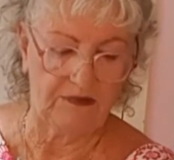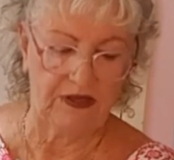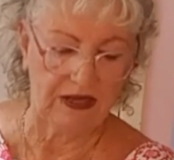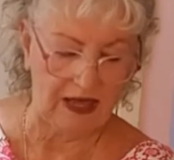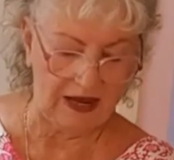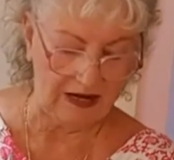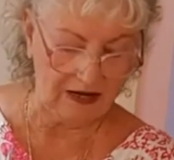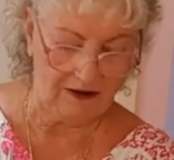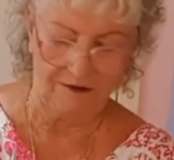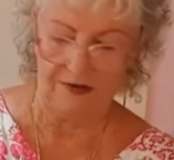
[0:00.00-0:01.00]

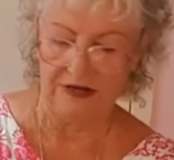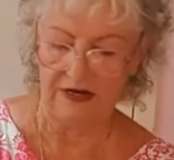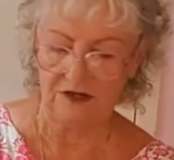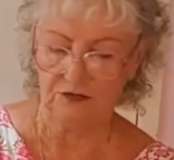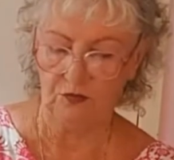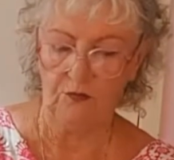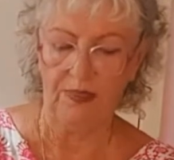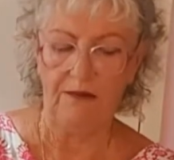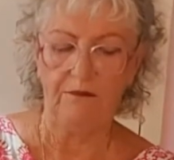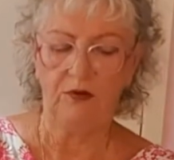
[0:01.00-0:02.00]
Again, I need to warm
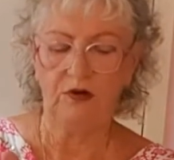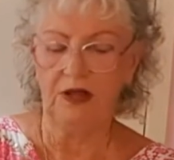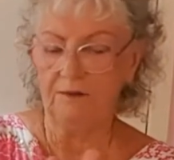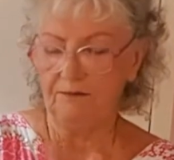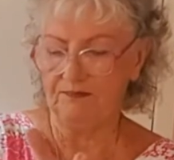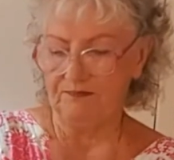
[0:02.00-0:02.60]
that bottle up.